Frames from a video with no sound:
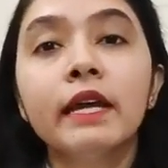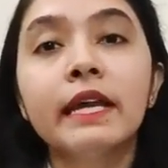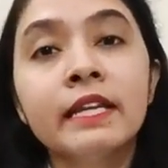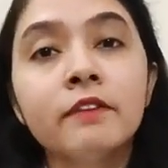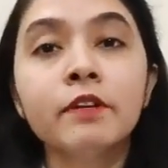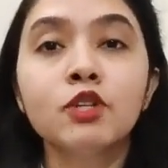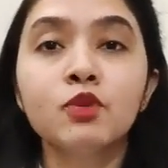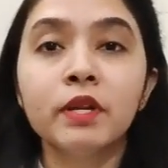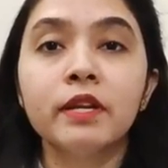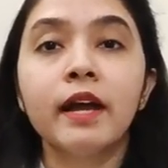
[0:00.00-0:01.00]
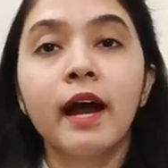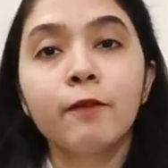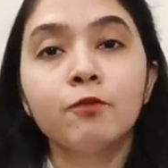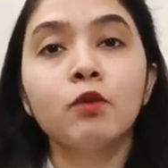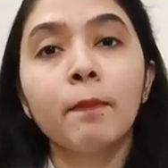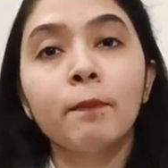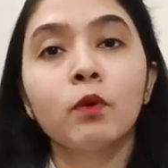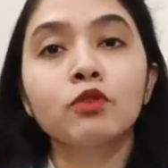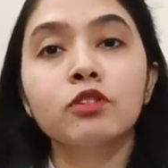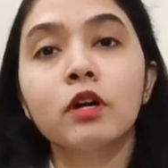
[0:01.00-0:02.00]
individually have to
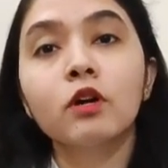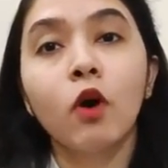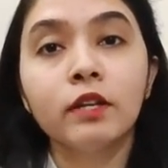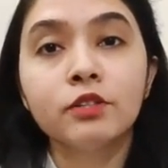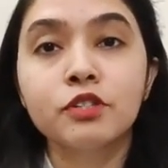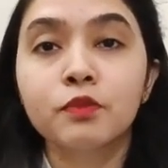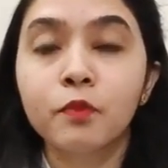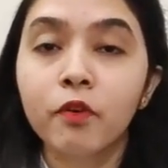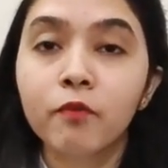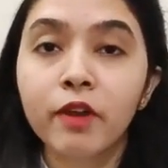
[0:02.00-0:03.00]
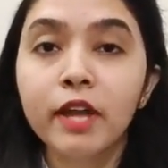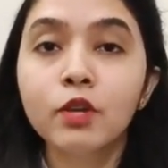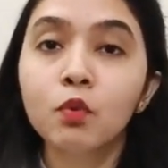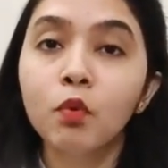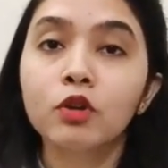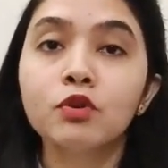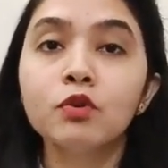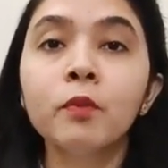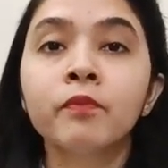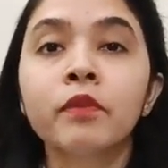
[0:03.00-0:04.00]
approach the colleges from where you want to